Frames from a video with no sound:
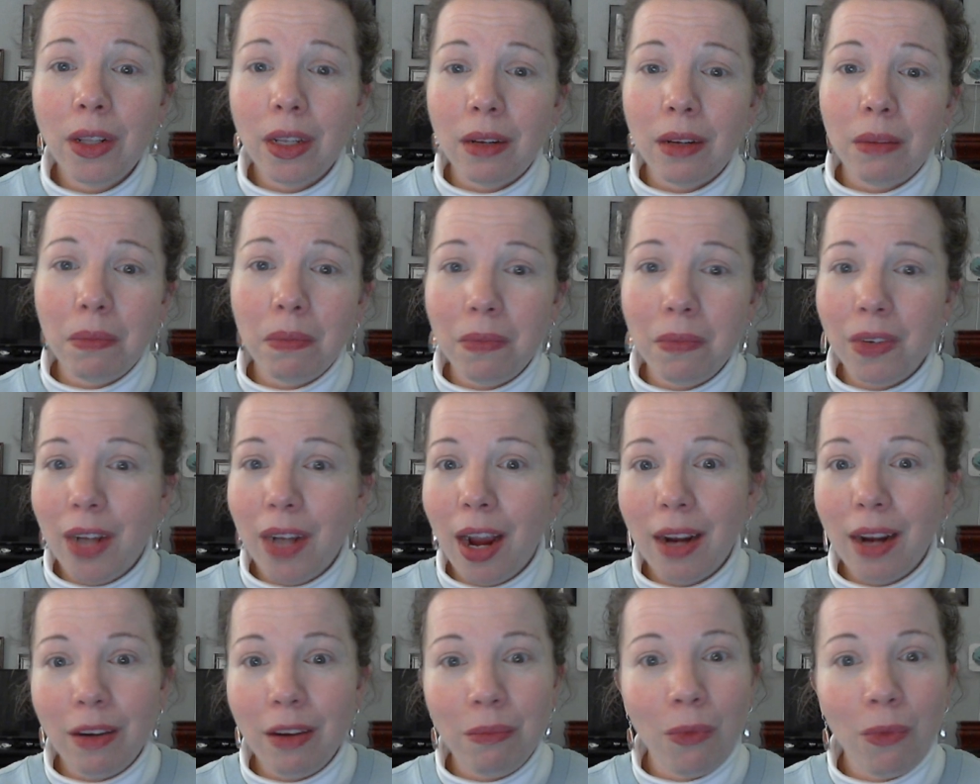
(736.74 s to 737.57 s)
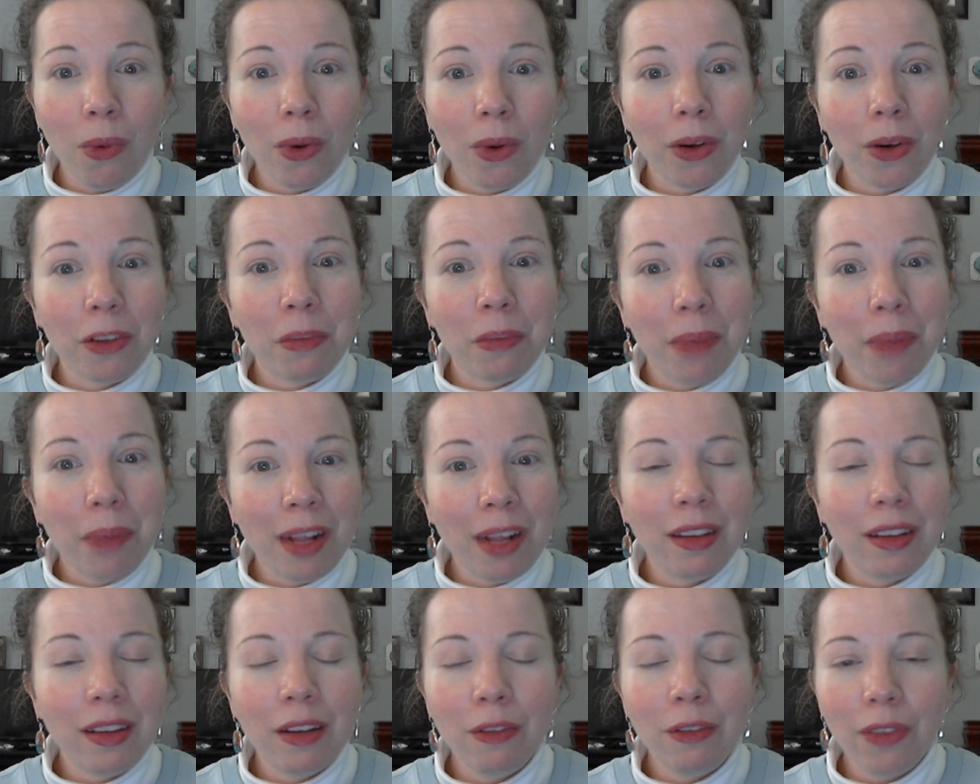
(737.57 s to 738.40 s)
the kind of more
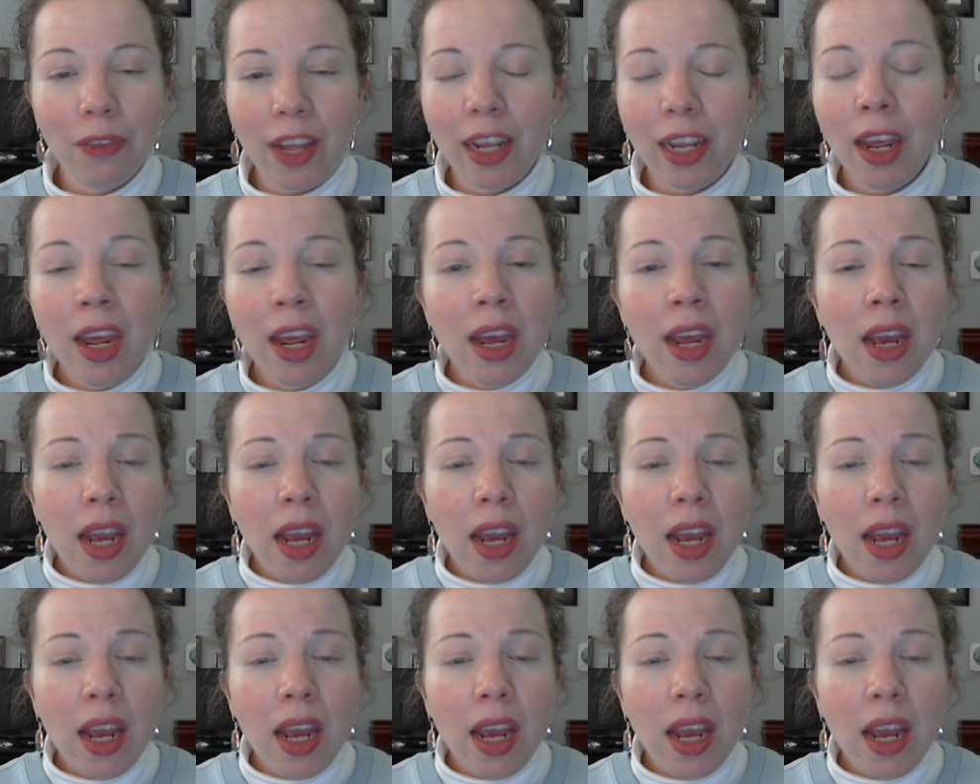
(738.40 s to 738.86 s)
expensive, like